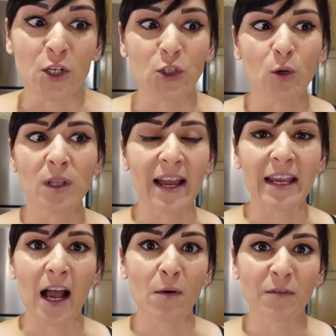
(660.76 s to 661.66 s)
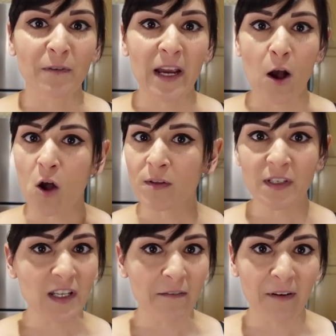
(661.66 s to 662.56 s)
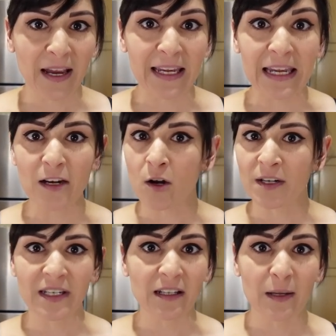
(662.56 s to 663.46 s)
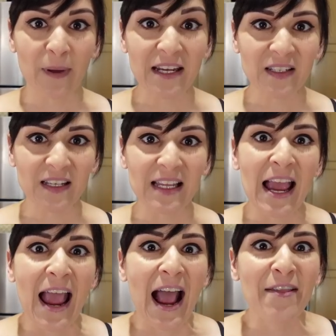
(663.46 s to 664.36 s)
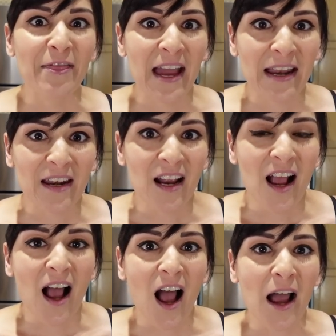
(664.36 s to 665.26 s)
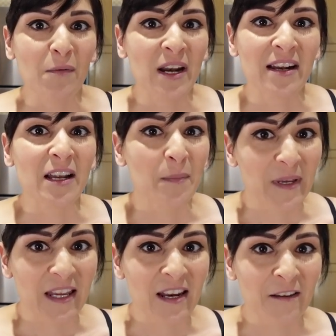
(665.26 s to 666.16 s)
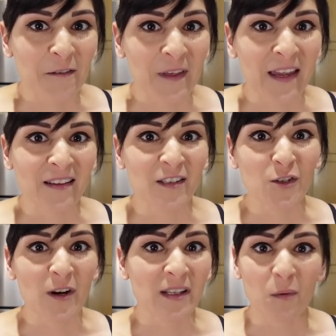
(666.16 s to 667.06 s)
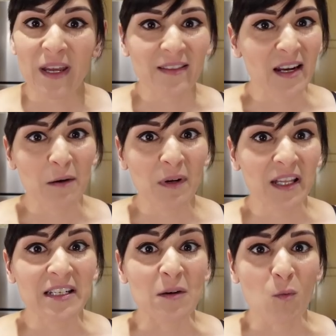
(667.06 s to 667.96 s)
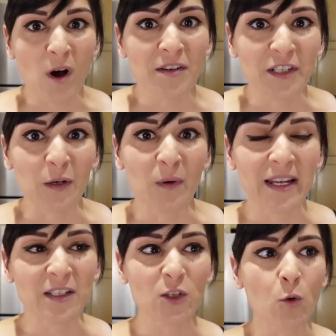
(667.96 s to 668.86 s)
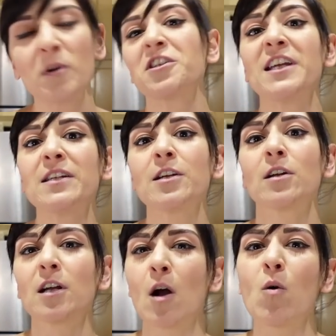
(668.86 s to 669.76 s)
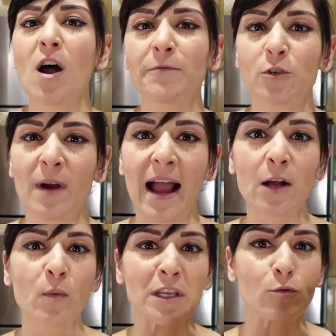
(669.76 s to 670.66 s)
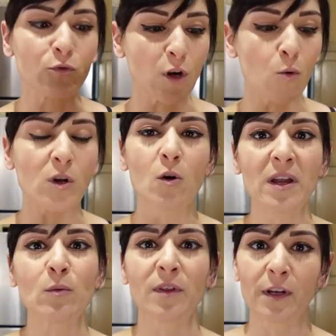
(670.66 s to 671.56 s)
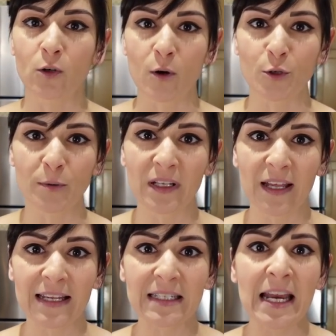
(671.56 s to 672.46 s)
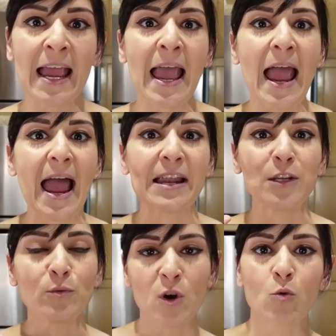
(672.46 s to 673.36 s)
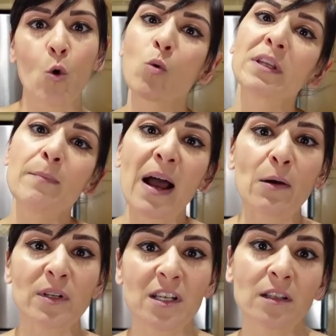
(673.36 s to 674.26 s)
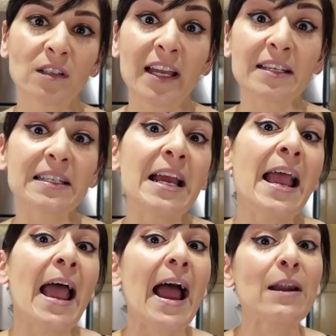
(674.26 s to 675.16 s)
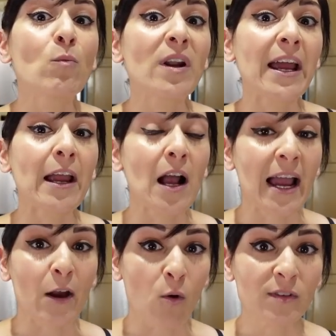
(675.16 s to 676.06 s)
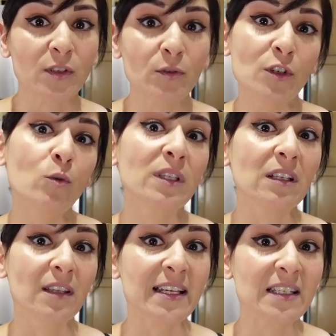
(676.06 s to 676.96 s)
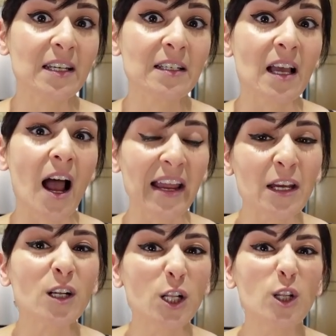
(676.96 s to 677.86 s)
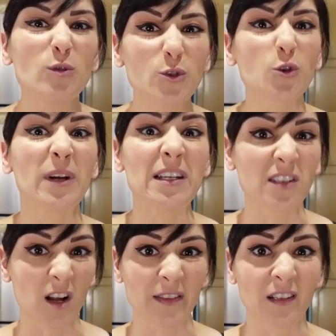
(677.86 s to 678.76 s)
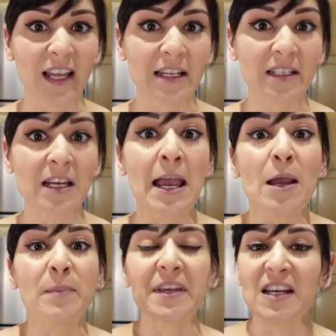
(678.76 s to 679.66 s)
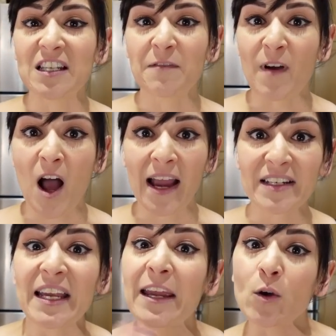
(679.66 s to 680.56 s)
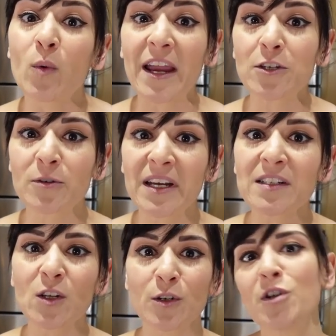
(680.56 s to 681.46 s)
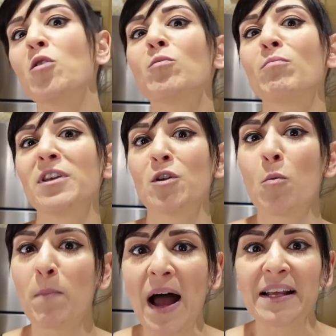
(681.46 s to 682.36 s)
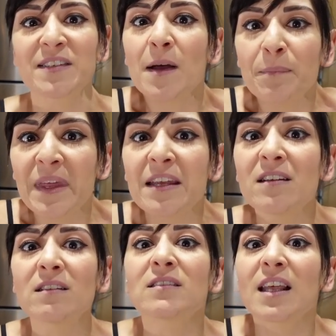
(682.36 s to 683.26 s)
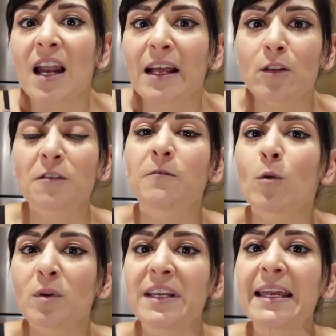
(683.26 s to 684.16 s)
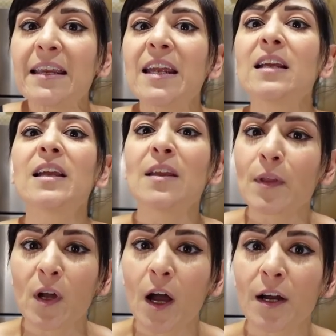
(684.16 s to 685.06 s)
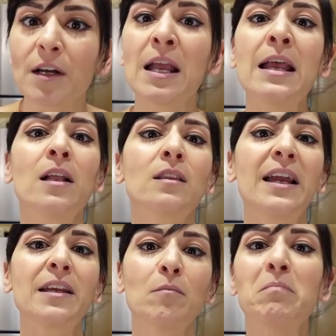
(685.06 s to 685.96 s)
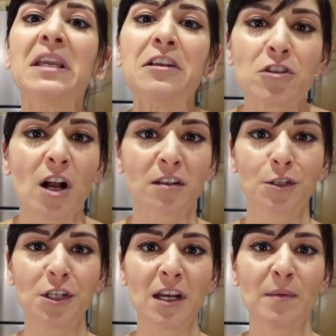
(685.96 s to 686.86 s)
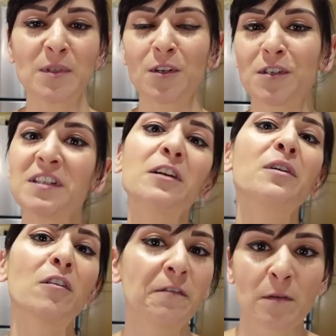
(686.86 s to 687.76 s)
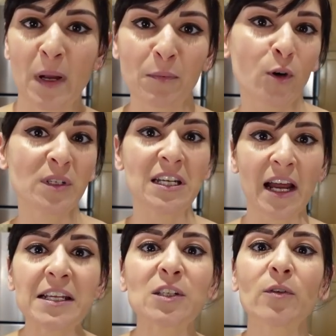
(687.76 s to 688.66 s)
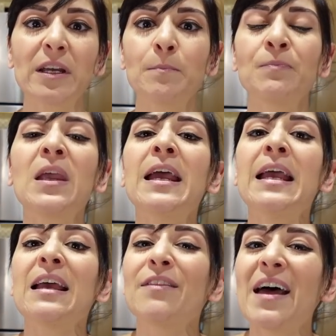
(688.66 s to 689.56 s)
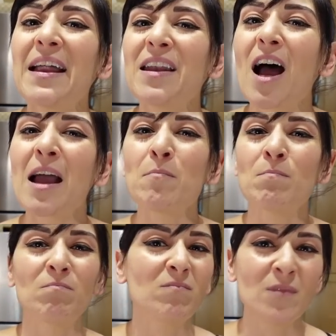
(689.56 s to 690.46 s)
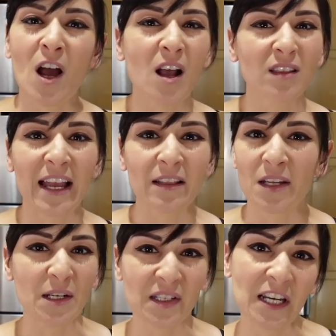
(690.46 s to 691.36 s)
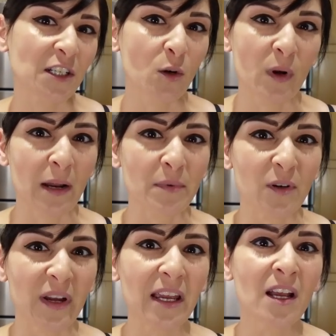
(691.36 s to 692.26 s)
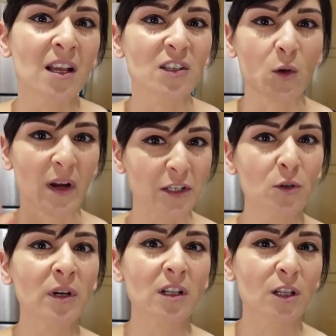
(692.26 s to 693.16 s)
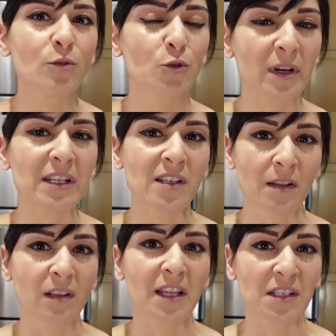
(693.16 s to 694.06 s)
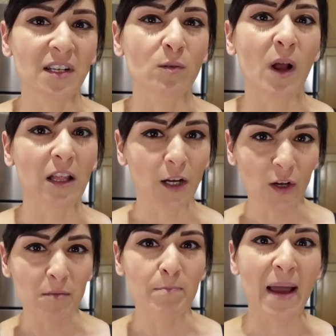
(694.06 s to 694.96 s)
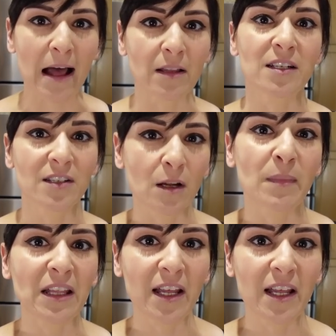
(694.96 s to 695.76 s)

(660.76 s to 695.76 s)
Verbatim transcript: So, like, I would forget all the stuff I eat on a daily basis. And then I would end up eating things during the week that I really didn't want to. It's so much easier to go off track when you don't go in with a grocery list and you don't only buy what's on the list. And what I, I also do with the list is I include treats on the list because if I take away treats or don't, you know, buy something that I look forward to eating in the cart, like mini chocolate chips or cereal for my protein ice cream, then I'm not likely to stick to what I'm doing. So I do include treats on the list as well, a good balance on my